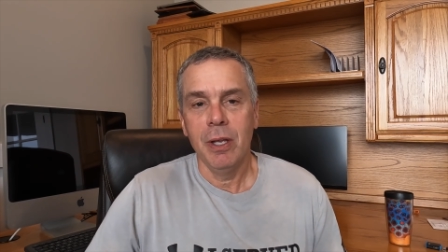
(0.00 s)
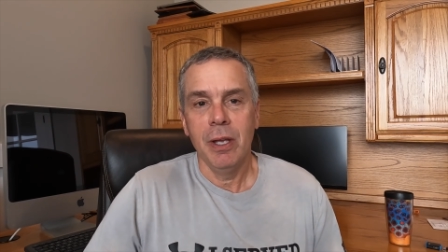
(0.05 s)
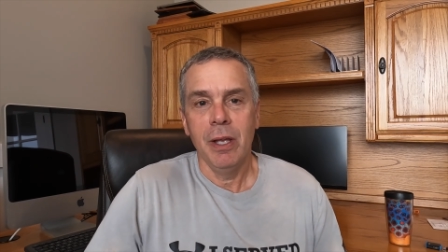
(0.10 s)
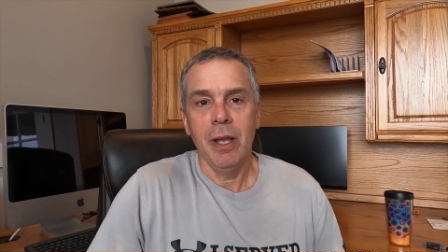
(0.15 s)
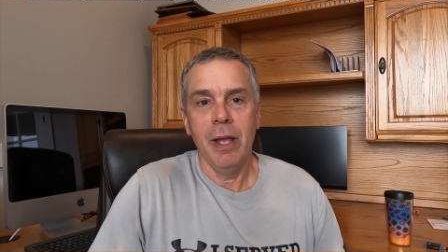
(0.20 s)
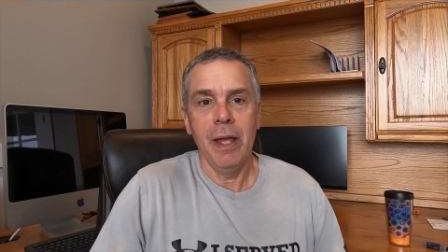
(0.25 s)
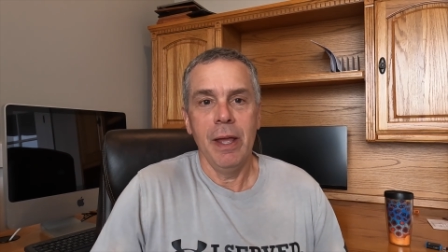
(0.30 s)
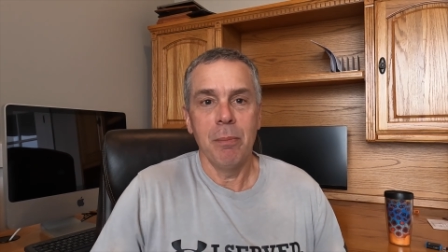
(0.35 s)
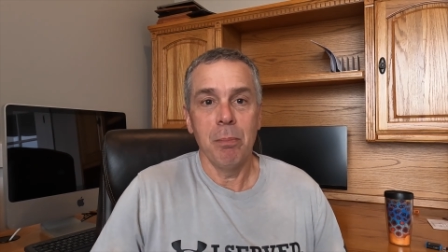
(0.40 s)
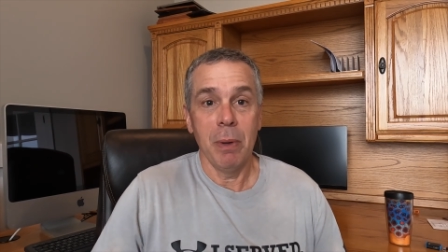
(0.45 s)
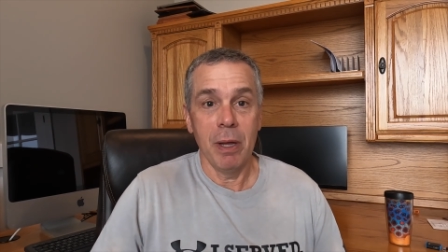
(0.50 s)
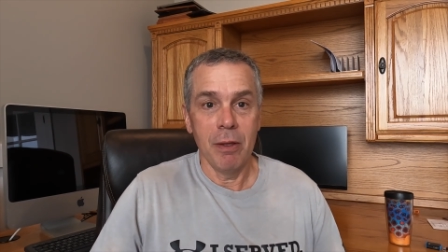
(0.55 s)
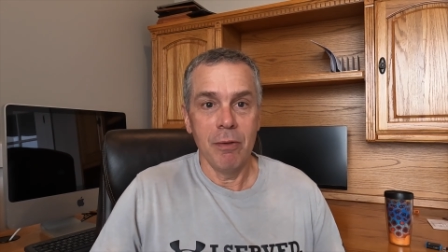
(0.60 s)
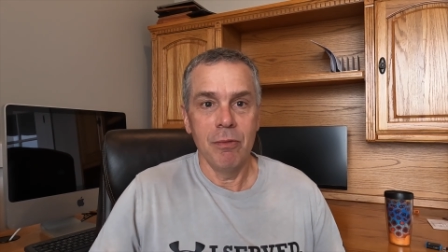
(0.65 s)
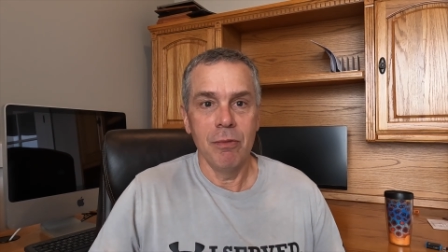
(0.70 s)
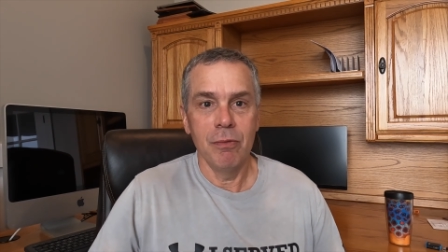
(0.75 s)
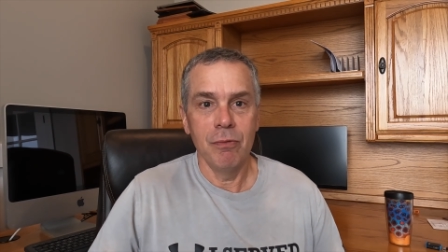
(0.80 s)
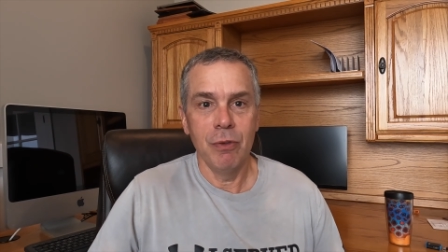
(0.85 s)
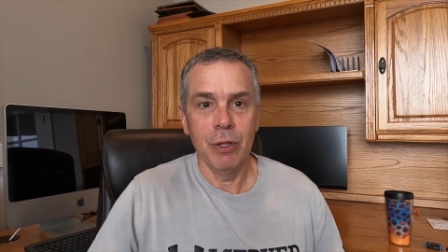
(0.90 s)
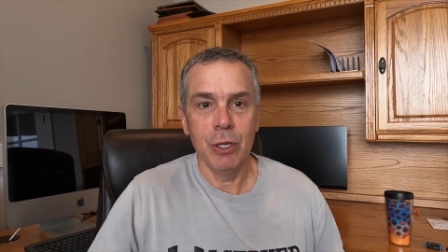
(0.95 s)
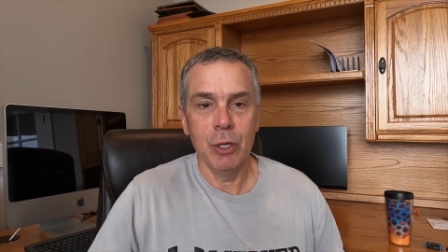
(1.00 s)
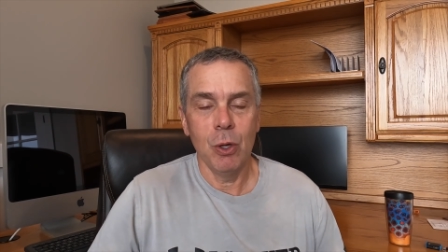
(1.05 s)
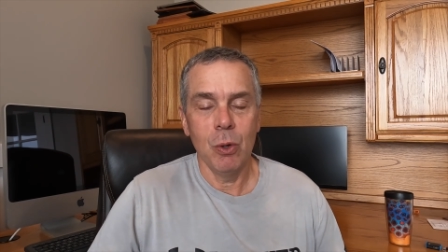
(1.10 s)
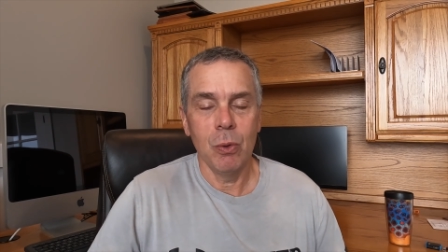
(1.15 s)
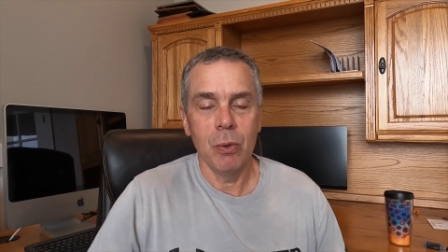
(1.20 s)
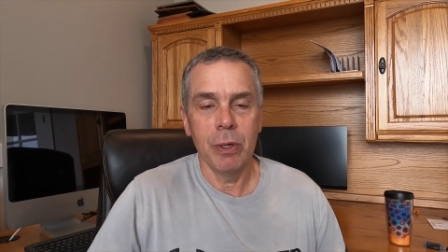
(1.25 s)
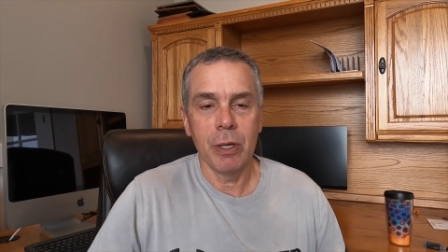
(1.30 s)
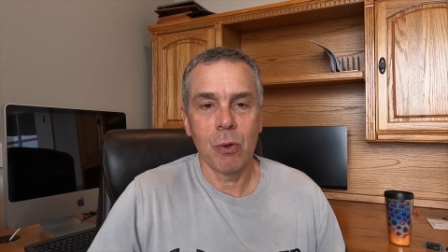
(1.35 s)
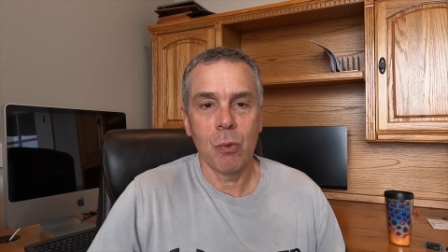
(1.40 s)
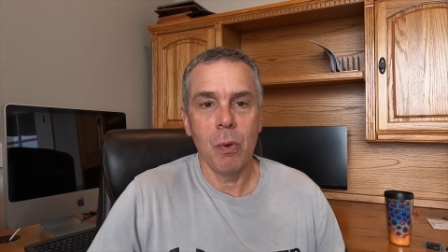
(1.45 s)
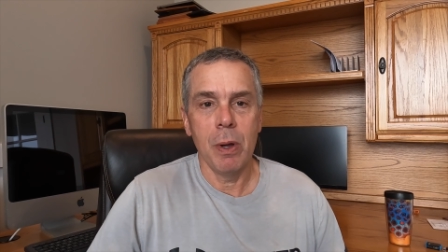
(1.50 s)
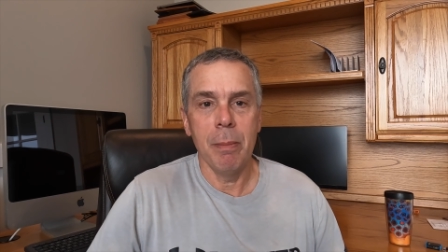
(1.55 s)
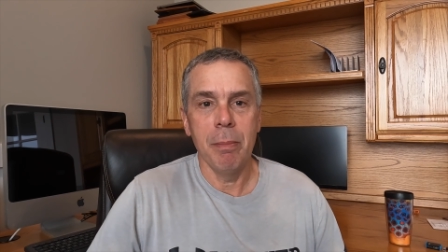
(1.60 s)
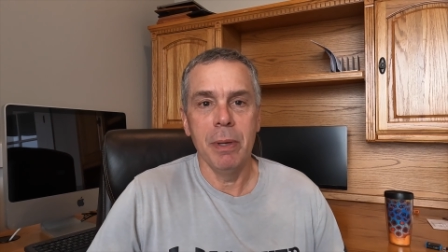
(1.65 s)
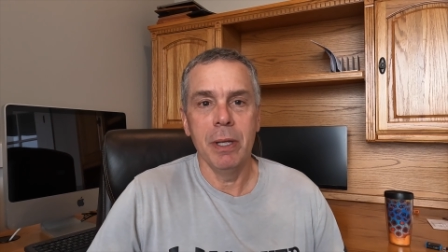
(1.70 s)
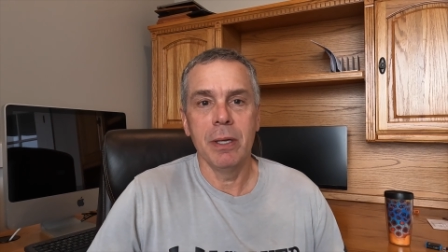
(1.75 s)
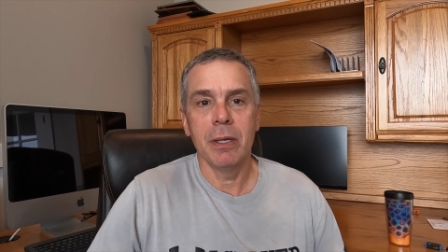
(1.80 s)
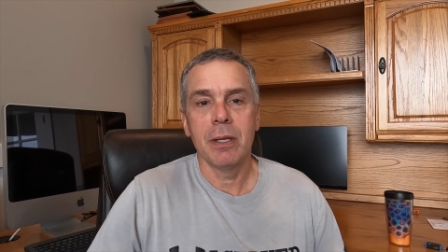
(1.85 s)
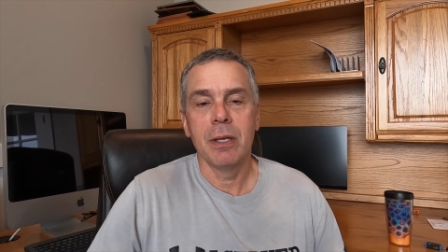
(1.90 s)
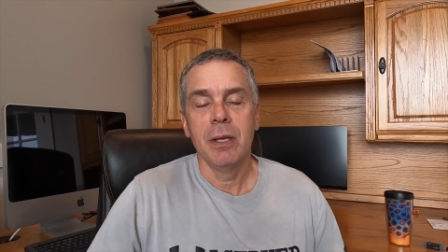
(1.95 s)
and my video
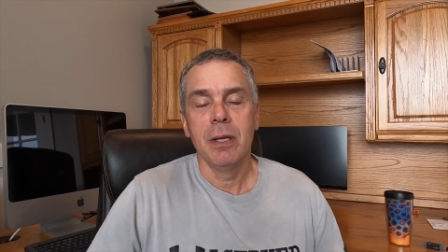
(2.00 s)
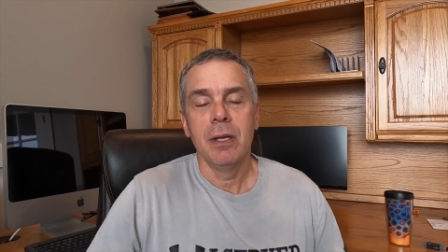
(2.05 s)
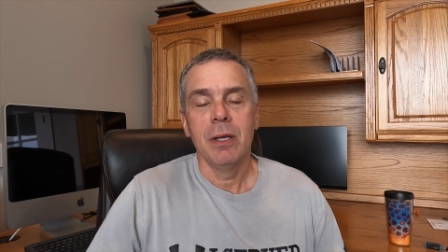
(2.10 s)
equipment